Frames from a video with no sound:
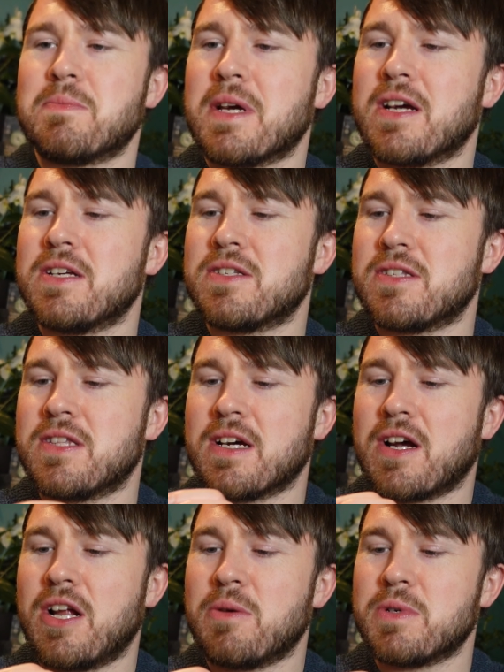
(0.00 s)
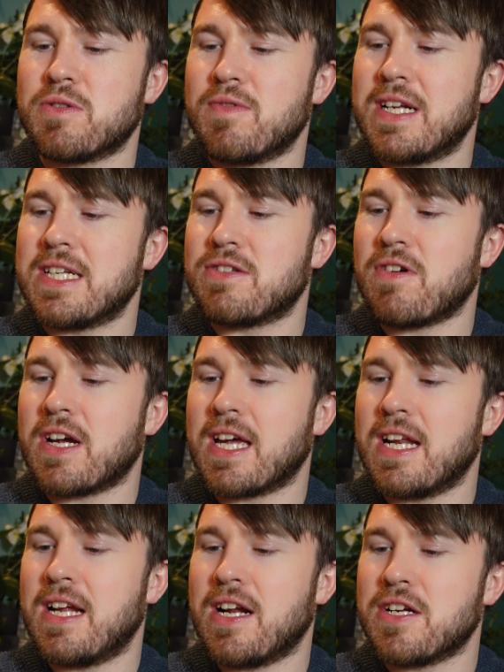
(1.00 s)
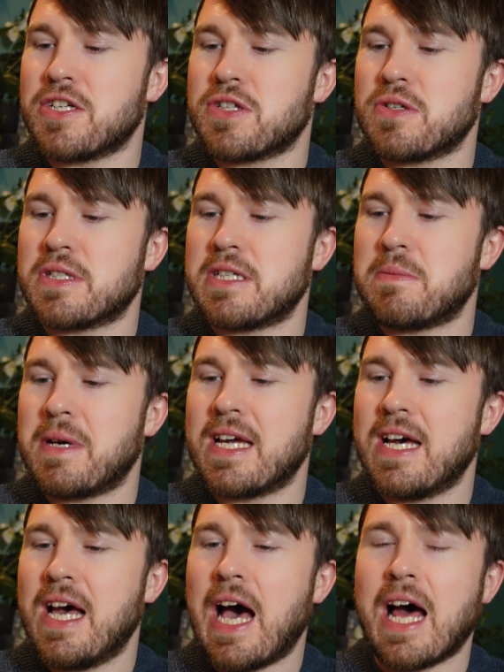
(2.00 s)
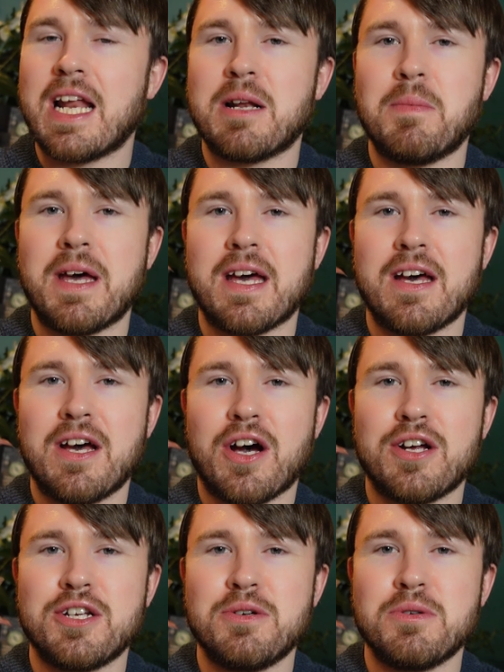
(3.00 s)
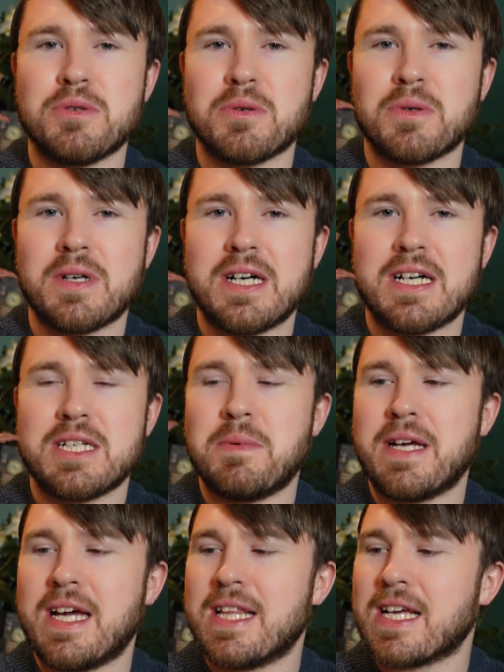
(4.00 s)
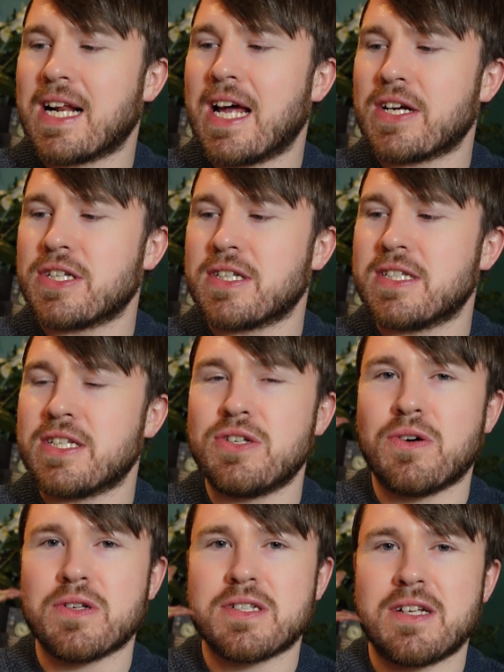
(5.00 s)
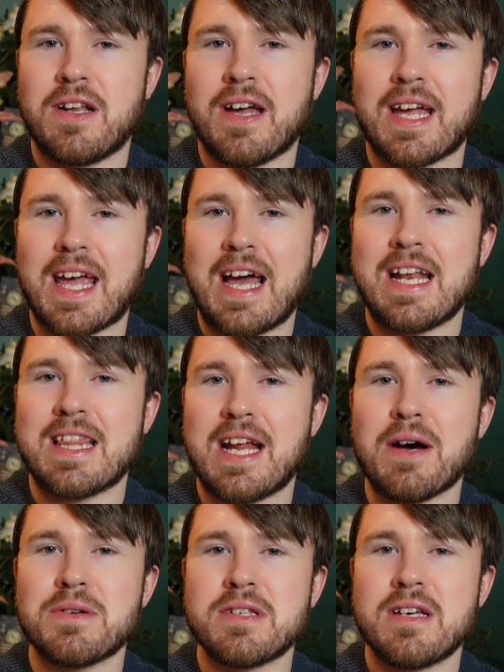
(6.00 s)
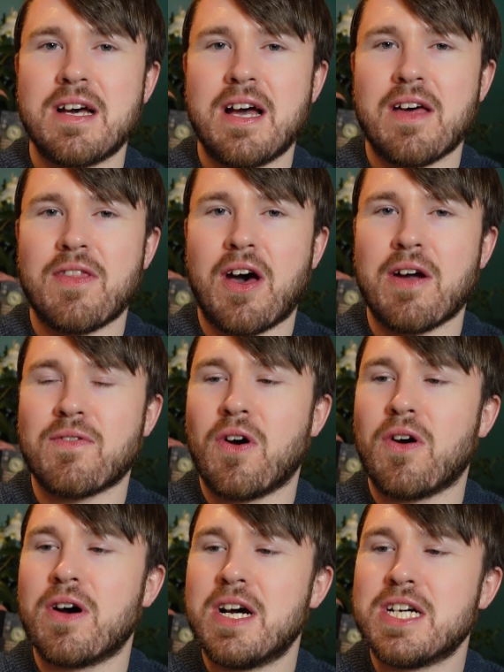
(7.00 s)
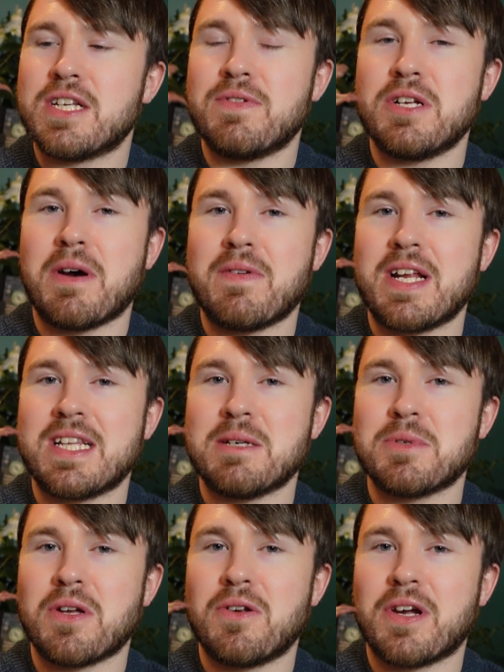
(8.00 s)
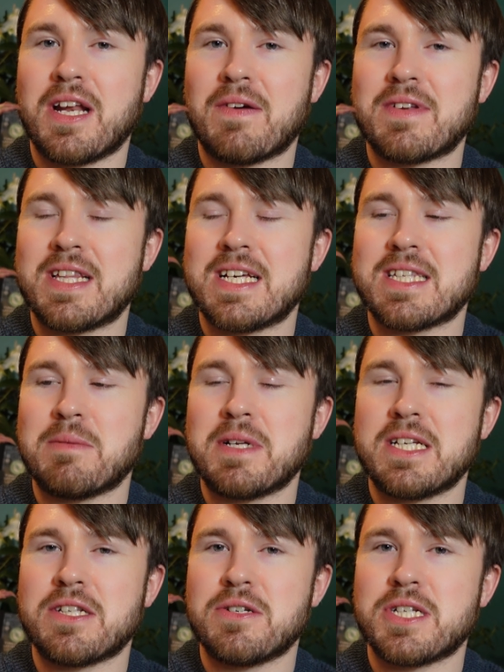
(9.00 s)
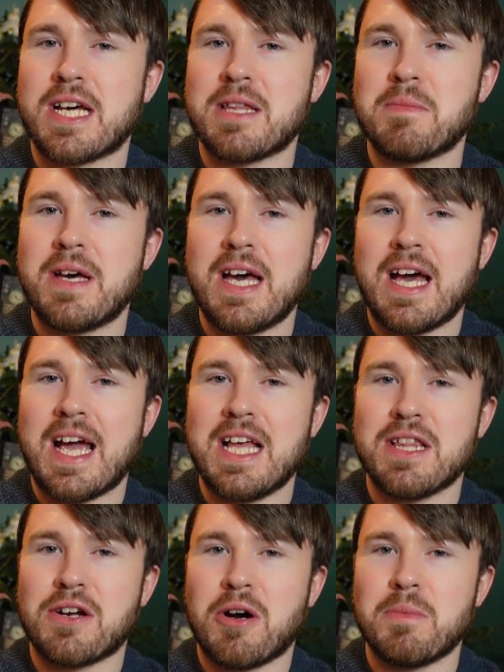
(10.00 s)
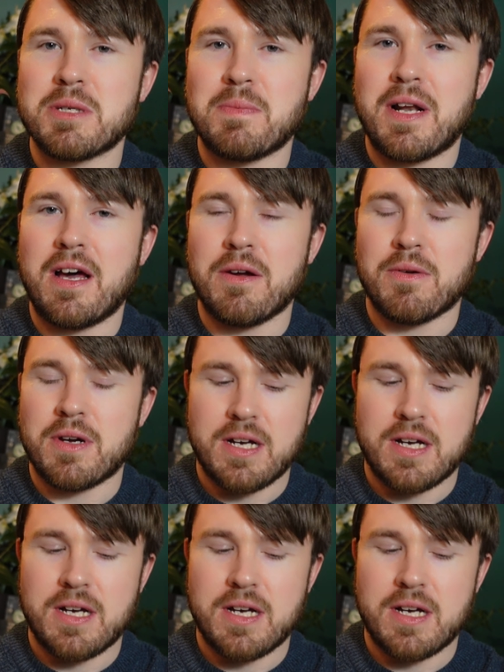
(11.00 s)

because the colour was really striking, and I just thought it would be a little bit unusual to be in the collection because it's not like anything else that I've got. So if you do have any tips on looking after this, then please do share them in the comments below.